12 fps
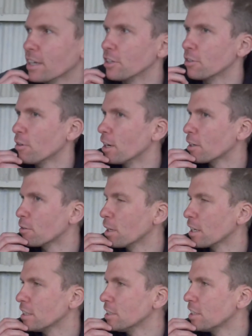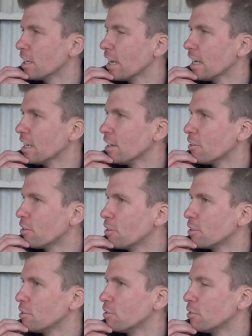at you quite quickly today, or